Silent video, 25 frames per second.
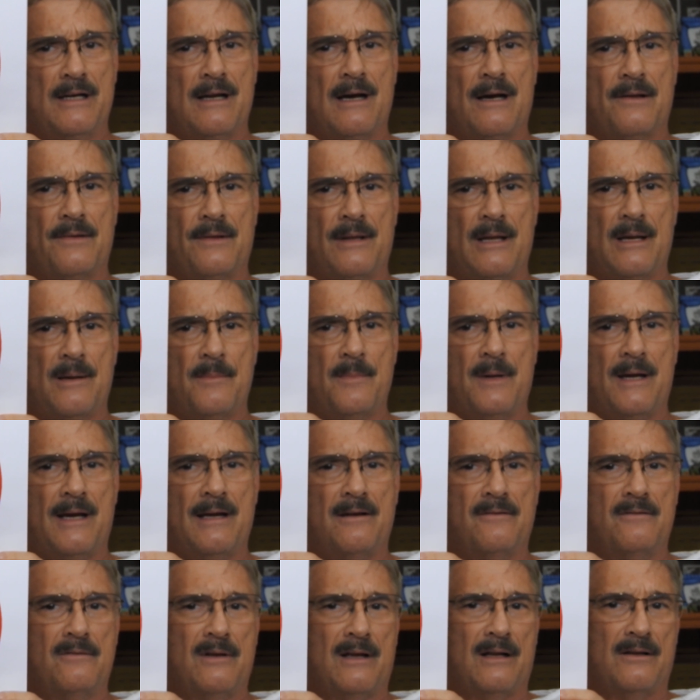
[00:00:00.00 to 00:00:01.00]
in on them
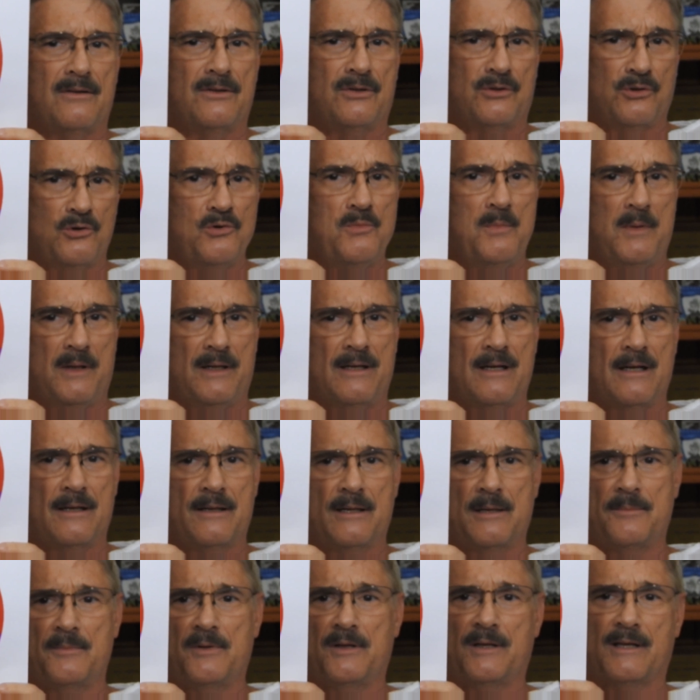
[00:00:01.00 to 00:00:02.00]
and zoom in on
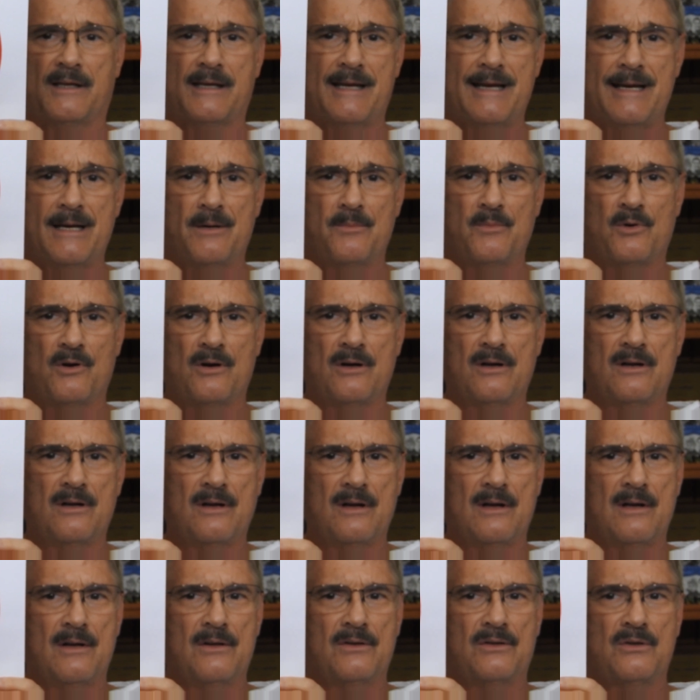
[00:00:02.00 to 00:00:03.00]
them in the camera,
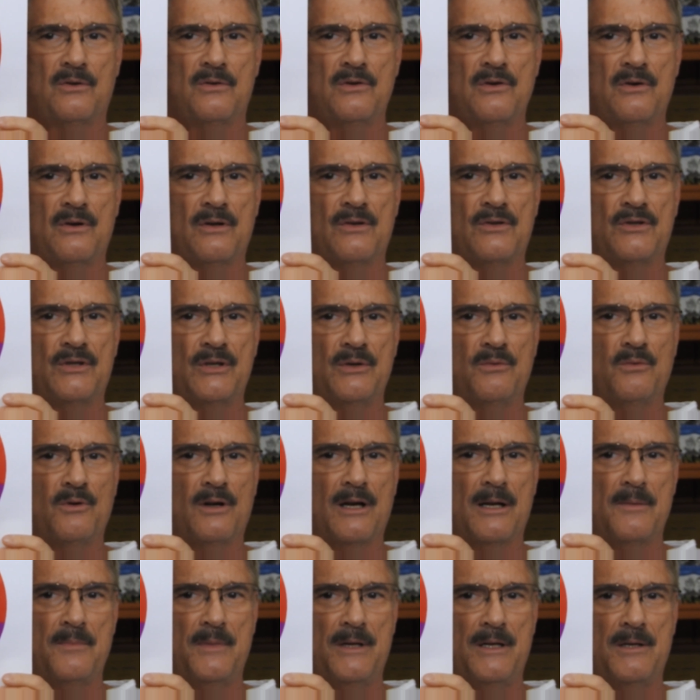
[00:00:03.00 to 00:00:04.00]
so you can see
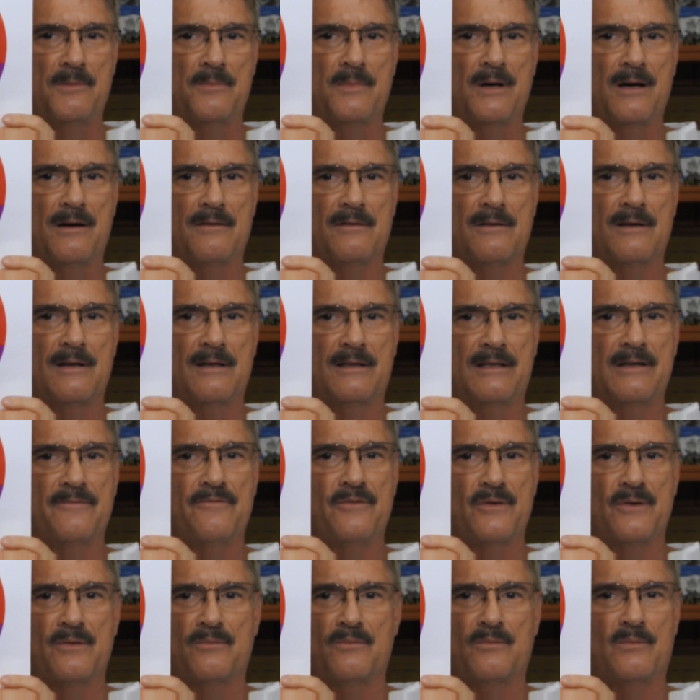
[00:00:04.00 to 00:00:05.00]
what I mean about
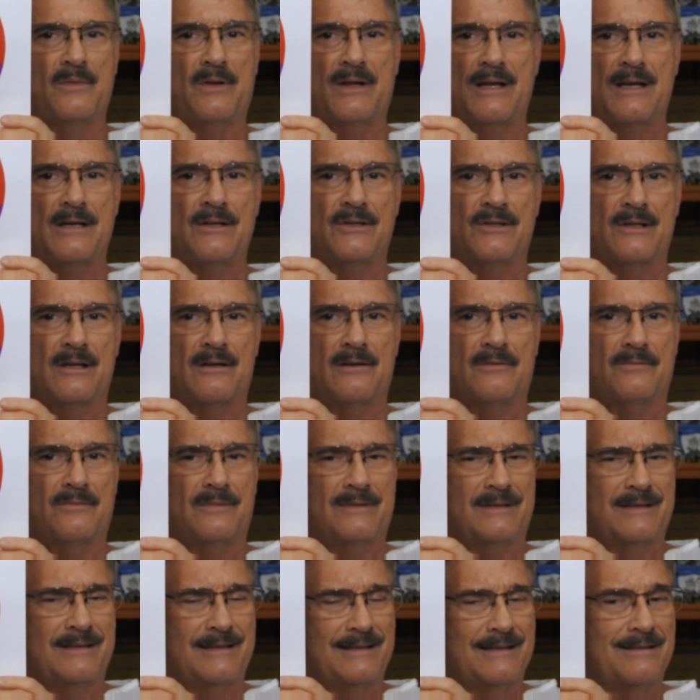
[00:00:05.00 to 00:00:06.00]
different things that are
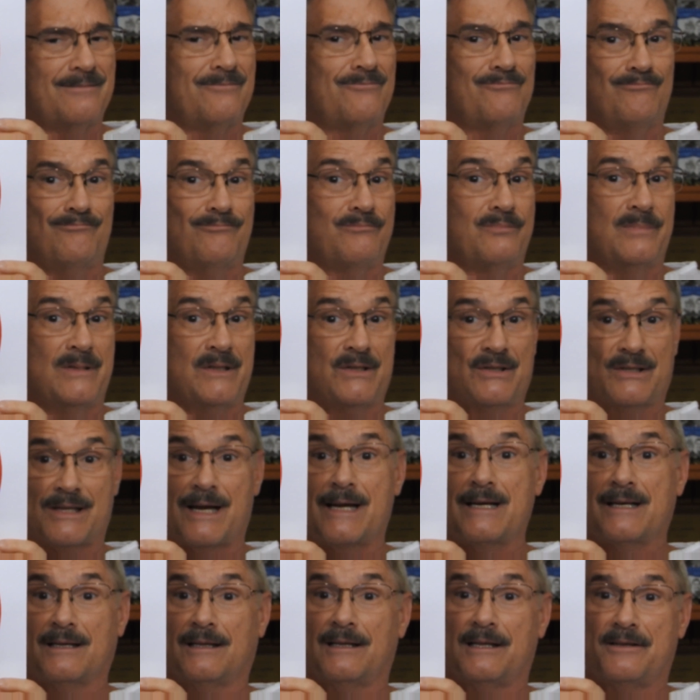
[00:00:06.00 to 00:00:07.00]

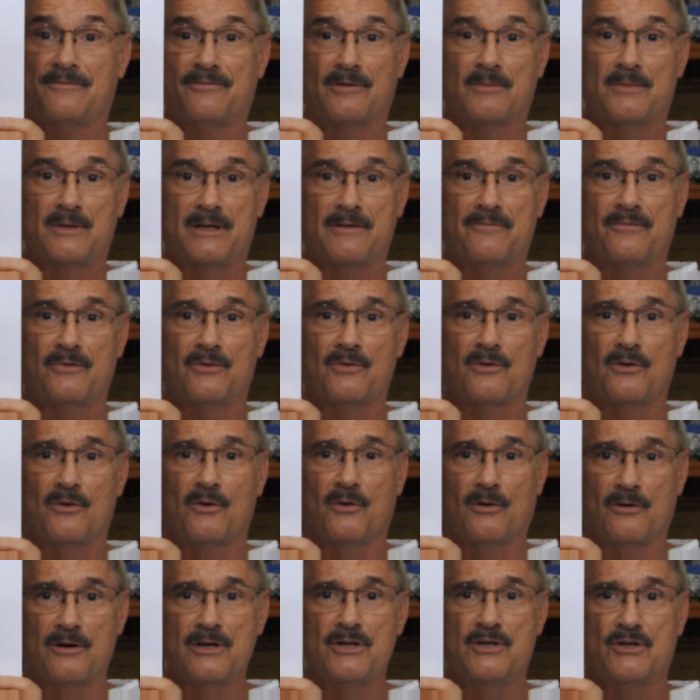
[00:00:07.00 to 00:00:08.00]
decidedly from different
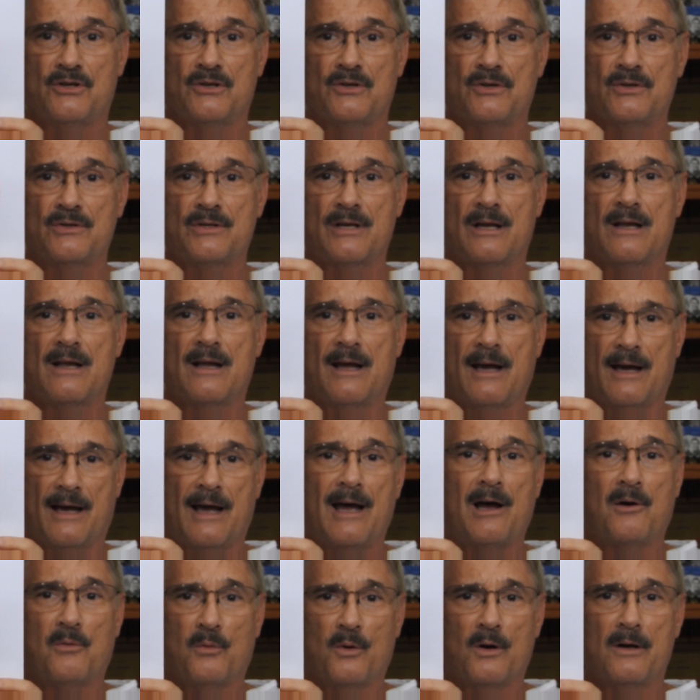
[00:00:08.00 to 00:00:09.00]
origins and
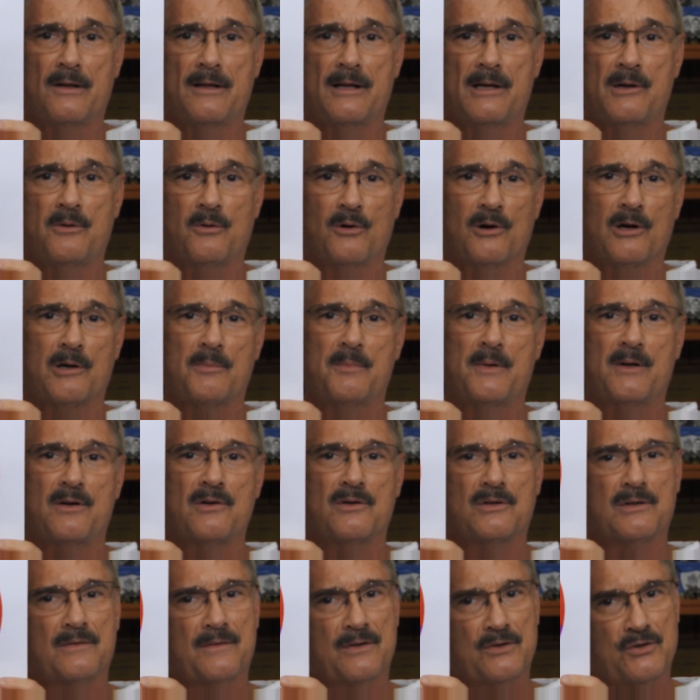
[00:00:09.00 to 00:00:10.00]
how well they work
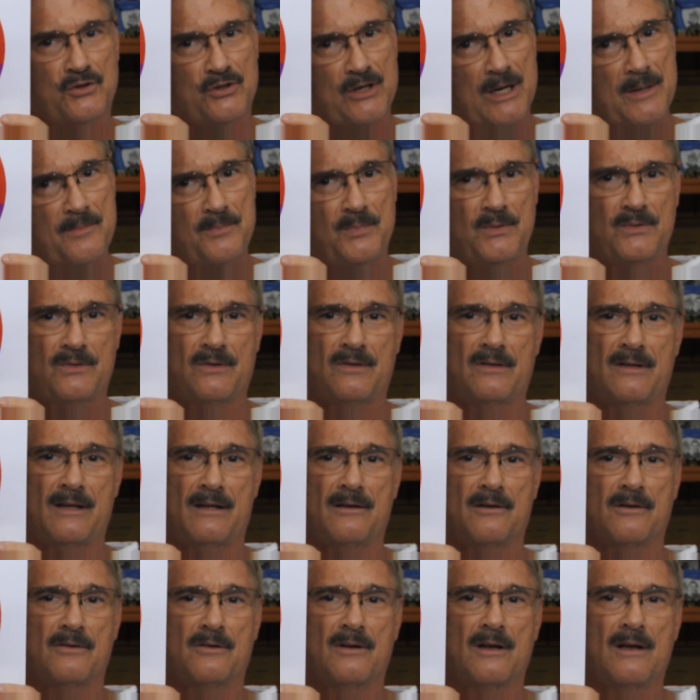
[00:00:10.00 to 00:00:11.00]
because of the shapes
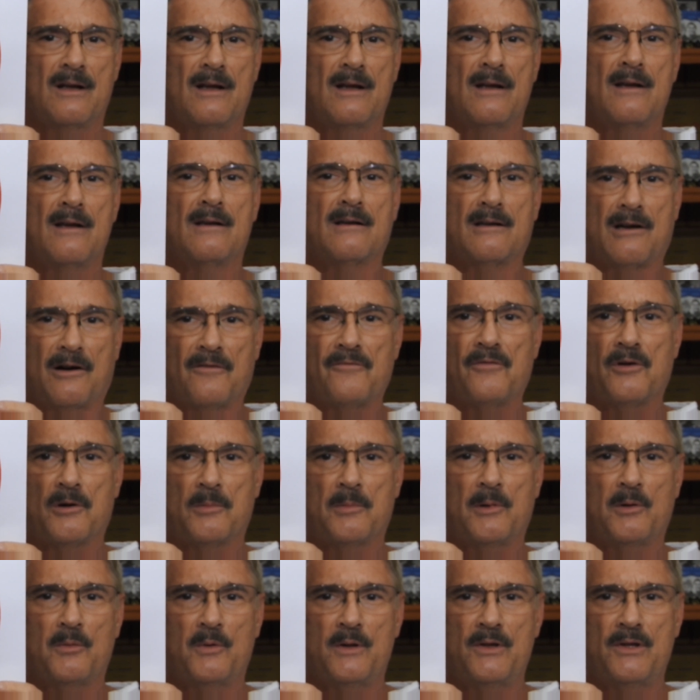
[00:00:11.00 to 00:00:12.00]
that are
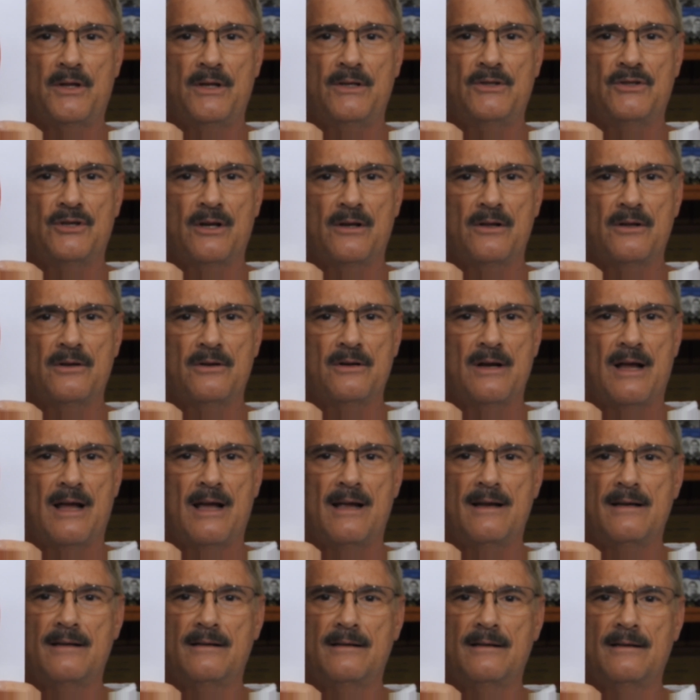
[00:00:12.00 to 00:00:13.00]
comfortable with each other
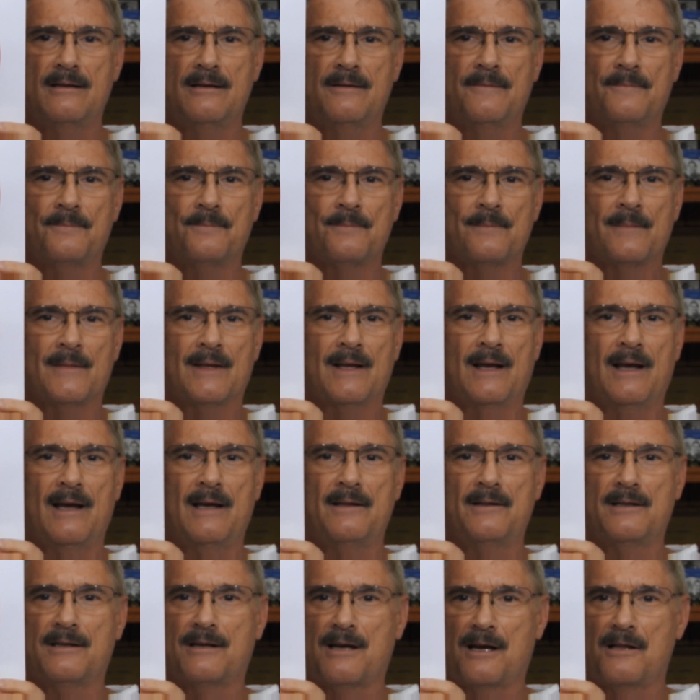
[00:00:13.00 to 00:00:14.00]
and
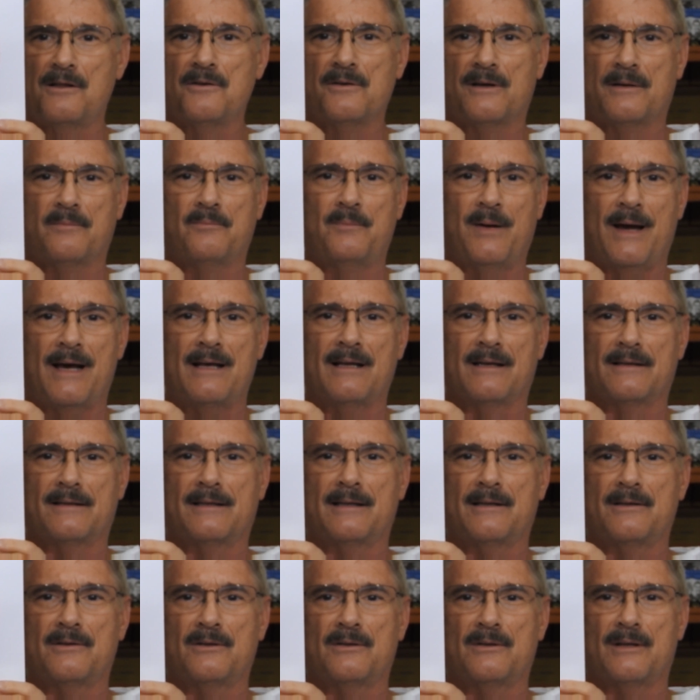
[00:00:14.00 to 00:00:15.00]
the color
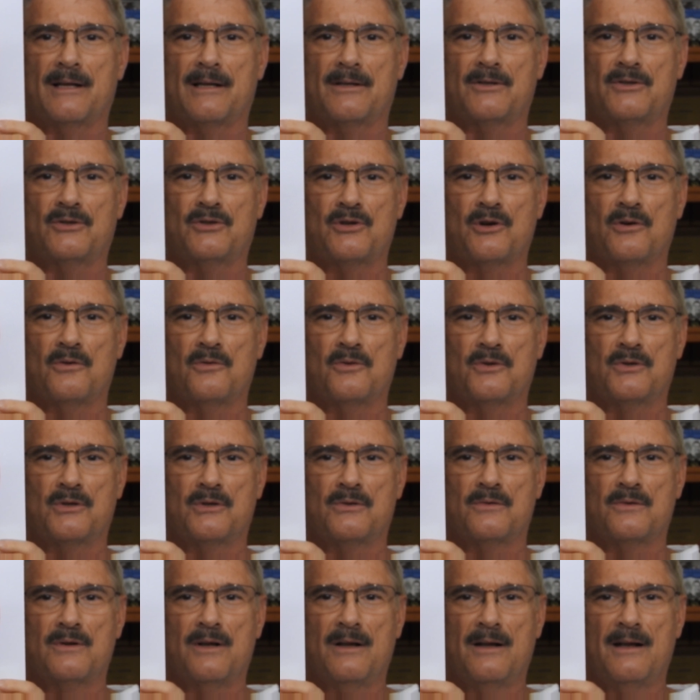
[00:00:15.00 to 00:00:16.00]
palette that's
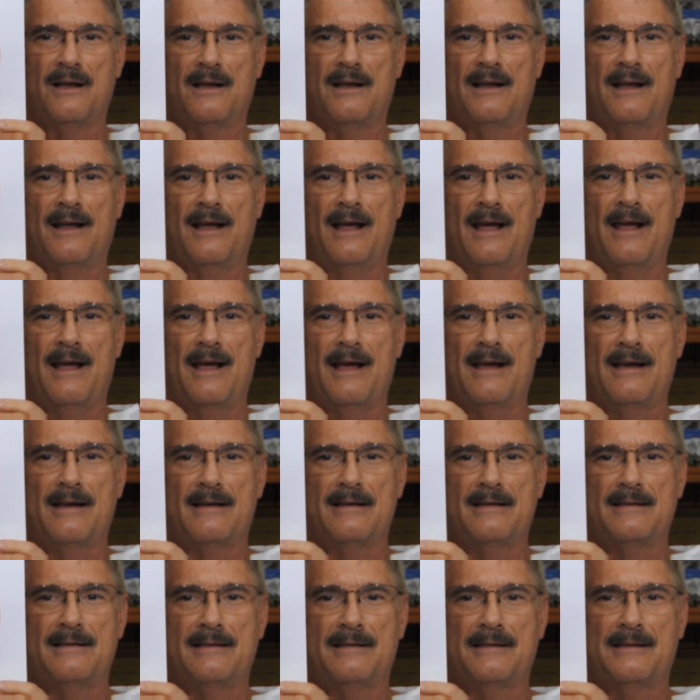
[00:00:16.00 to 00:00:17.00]
chosen.
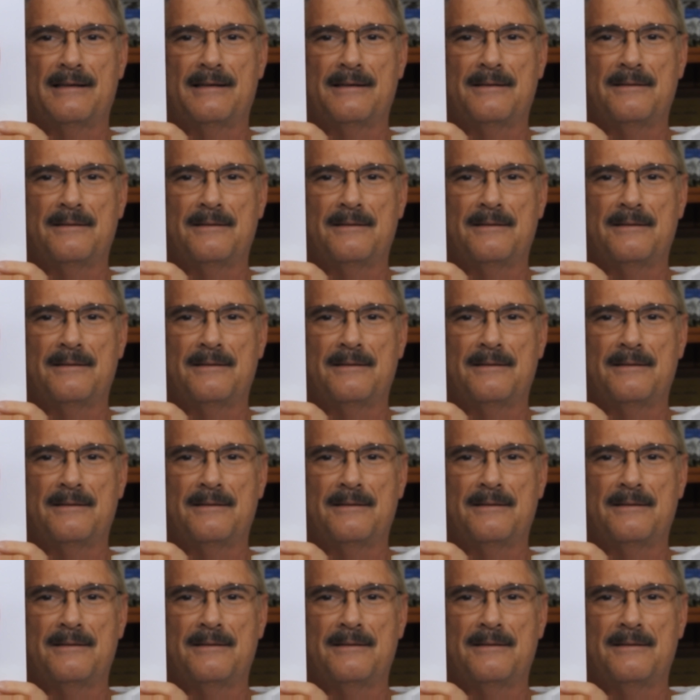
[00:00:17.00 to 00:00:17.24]
And